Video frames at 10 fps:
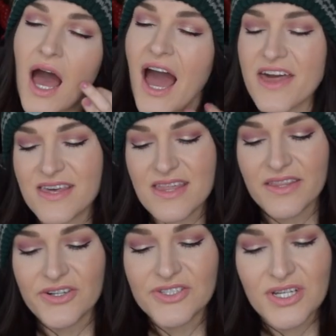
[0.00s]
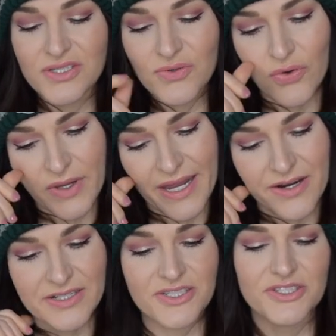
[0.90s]
I think that they're such cool
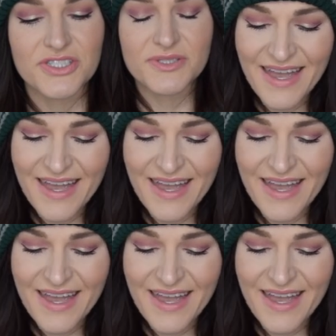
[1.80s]
characters.